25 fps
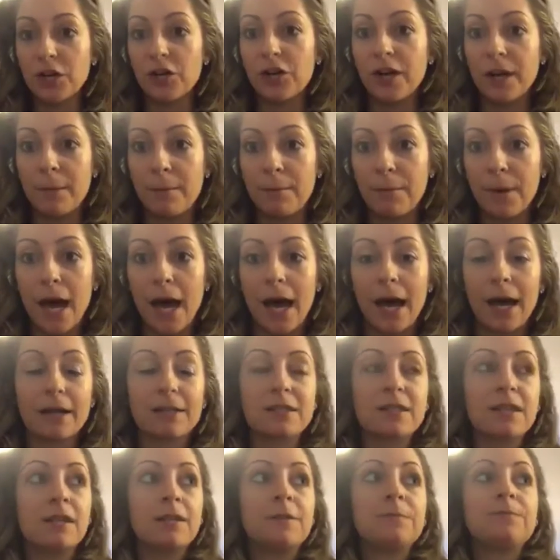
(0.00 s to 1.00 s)

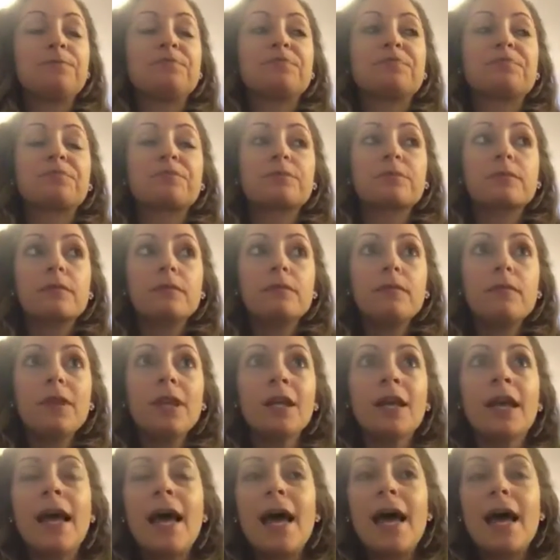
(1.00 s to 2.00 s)
impact.
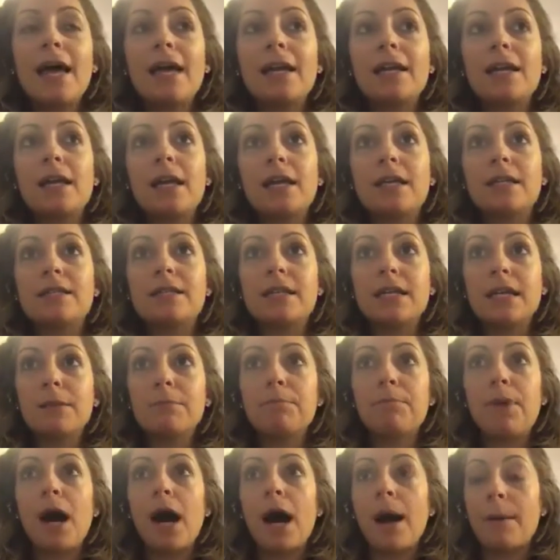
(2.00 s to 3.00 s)
And it
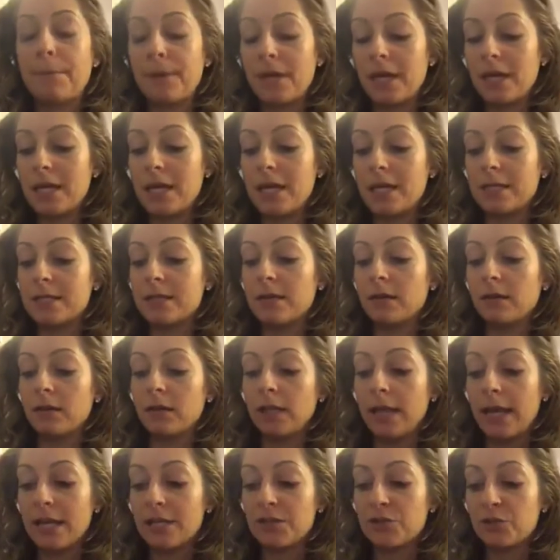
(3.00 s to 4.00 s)
didn't pop in until
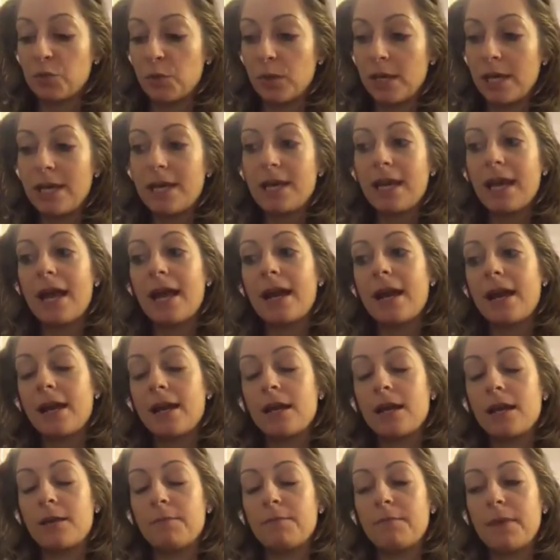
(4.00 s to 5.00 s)
last week. And
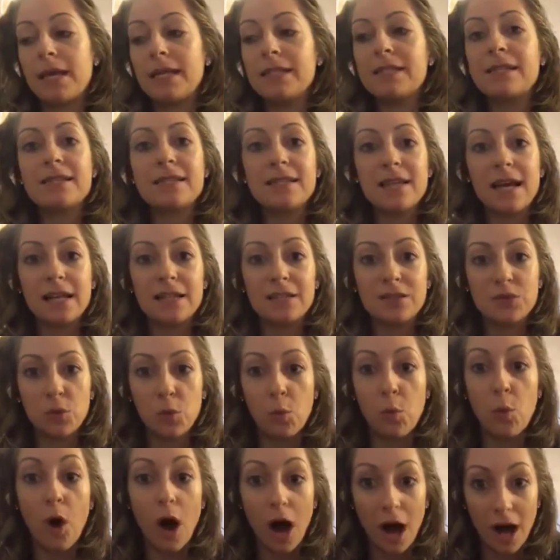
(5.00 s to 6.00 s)
it made sense
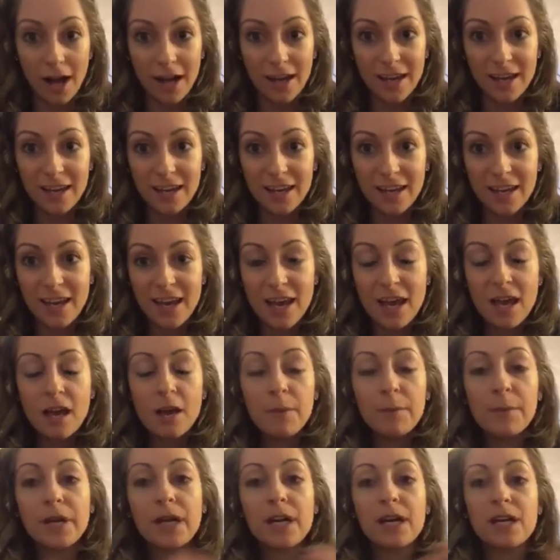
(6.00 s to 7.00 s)
why.
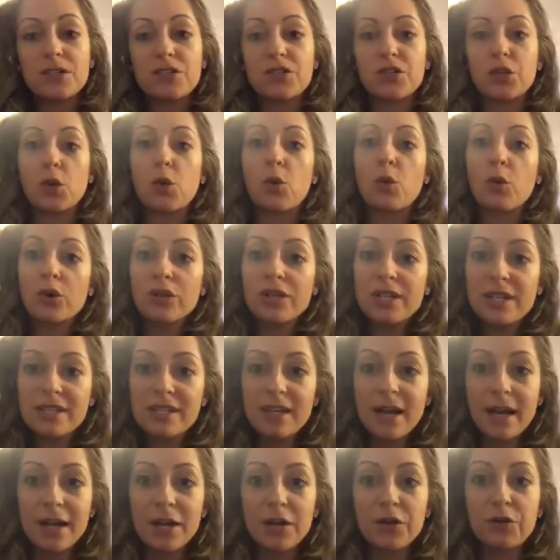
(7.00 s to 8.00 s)
Because the core
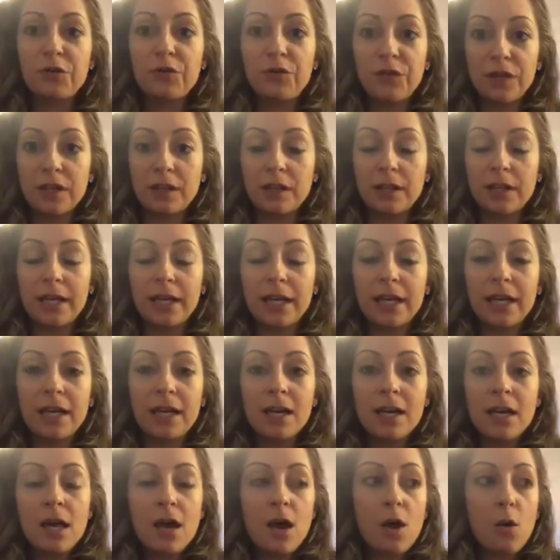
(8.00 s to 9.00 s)
desired feeling
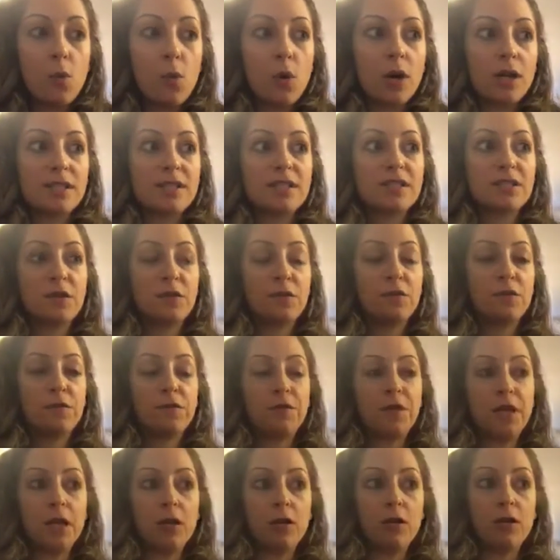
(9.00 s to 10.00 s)
was to
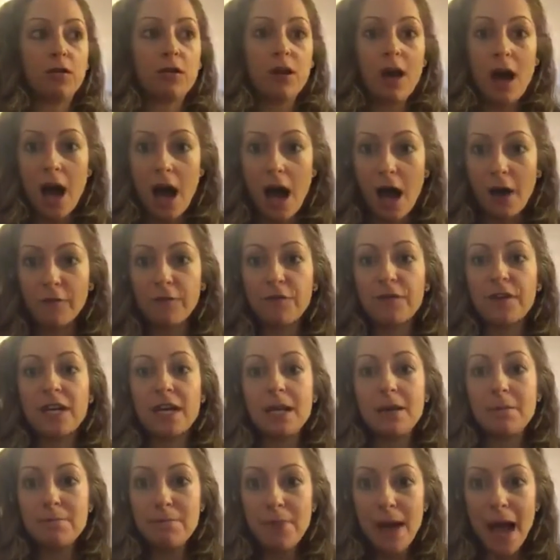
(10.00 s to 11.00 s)
feel
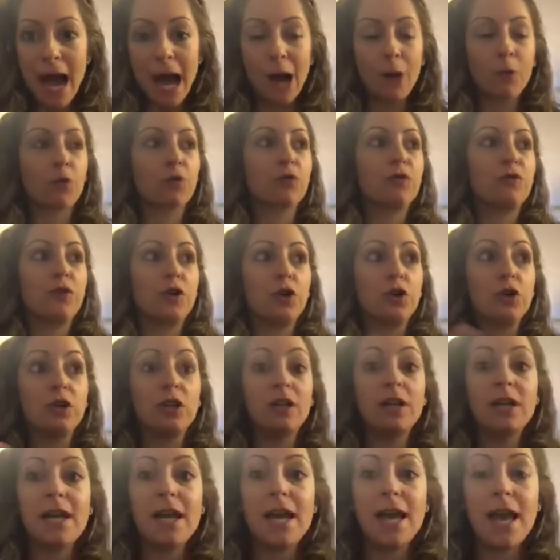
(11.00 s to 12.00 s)
confident,
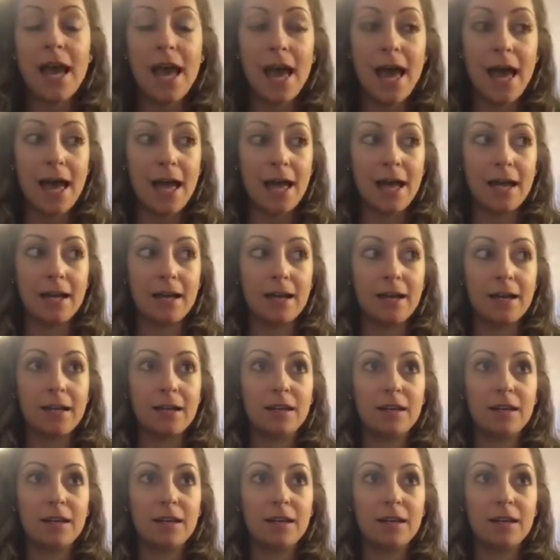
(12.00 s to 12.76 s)
powerful, and